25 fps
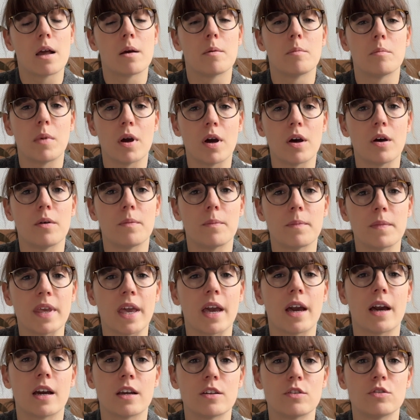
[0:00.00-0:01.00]
But
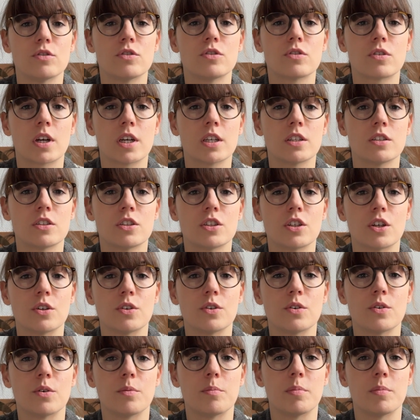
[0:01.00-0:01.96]
yeah, I do try to show you